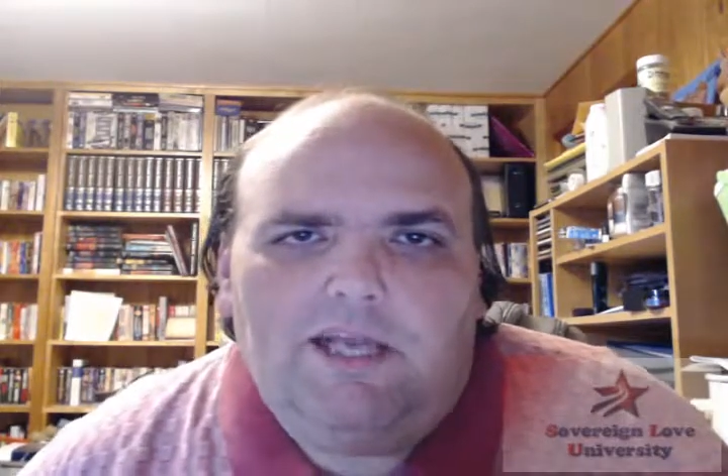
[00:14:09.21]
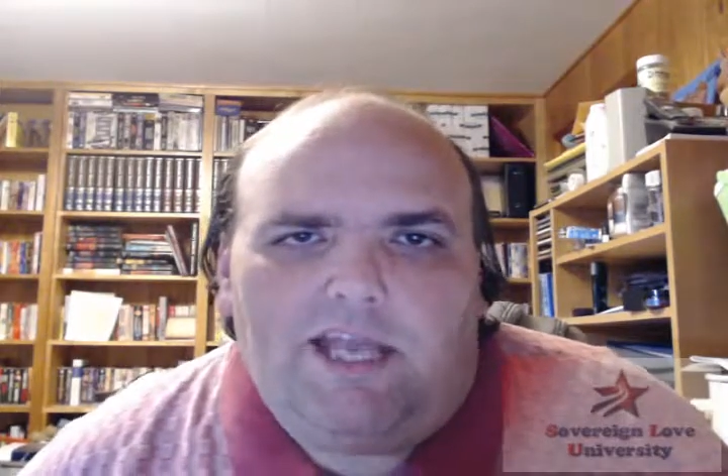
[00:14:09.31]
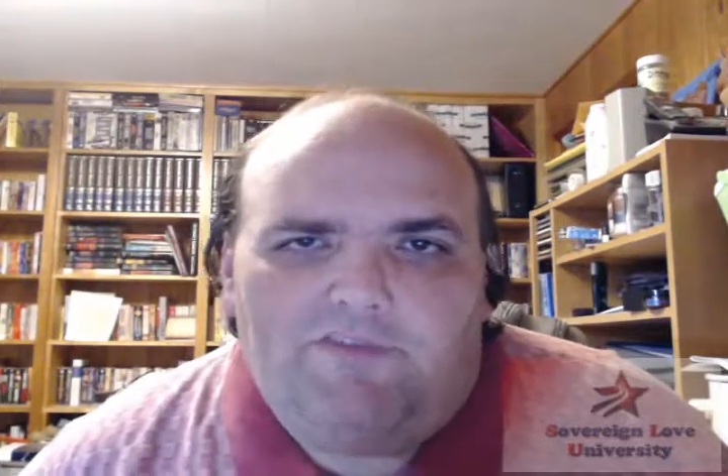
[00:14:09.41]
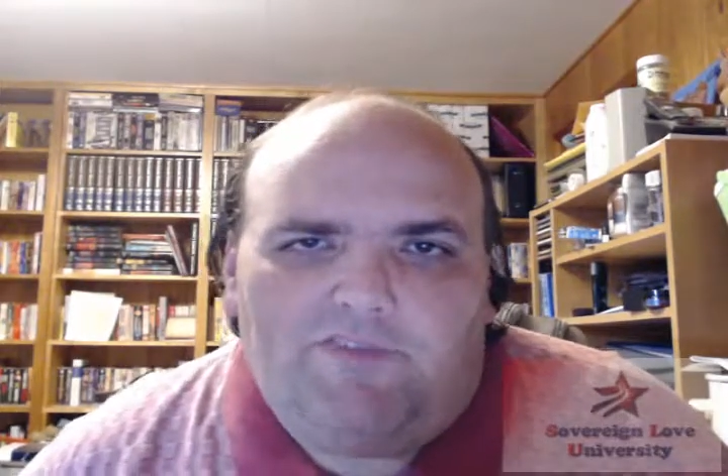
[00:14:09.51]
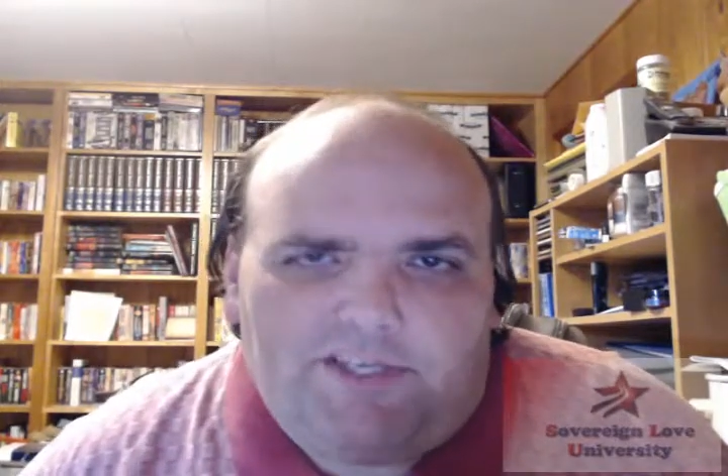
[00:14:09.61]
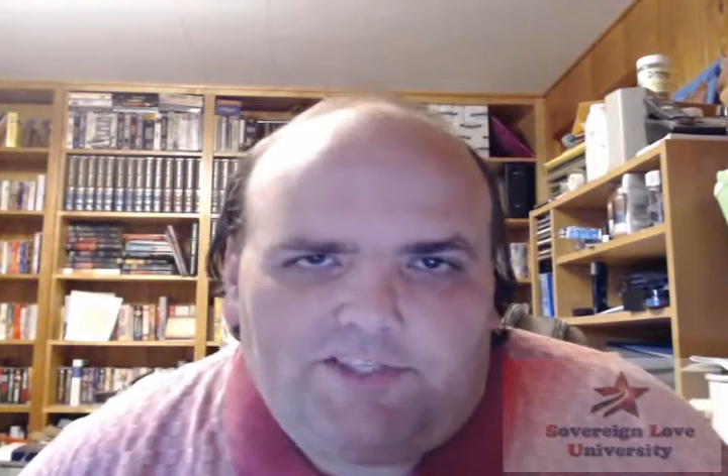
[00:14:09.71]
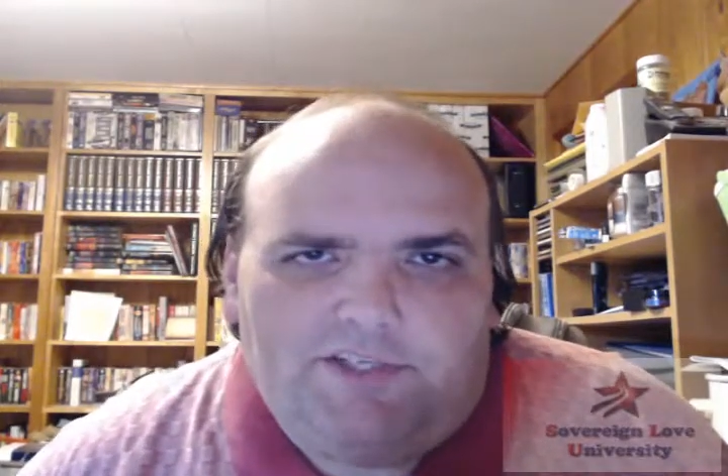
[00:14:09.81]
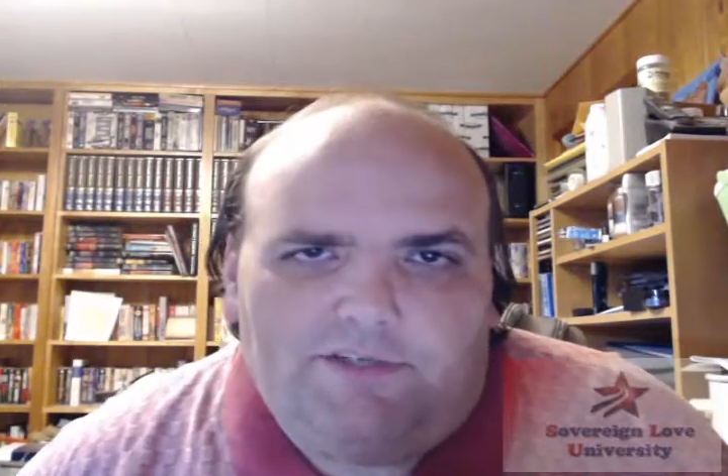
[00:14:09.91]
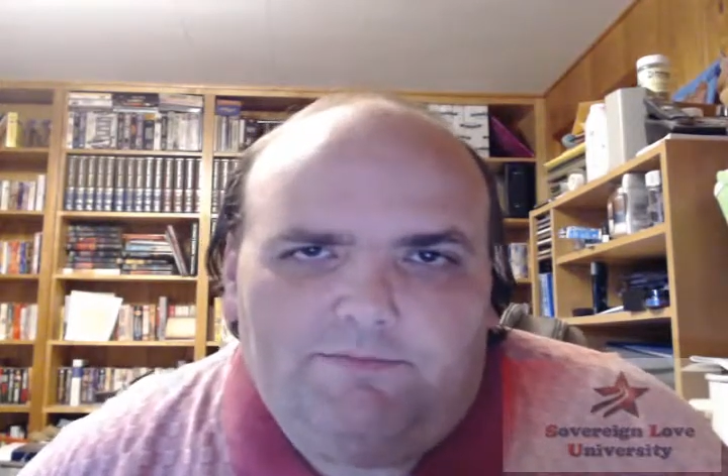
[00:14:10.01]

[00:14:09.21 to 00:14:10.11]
a fiction.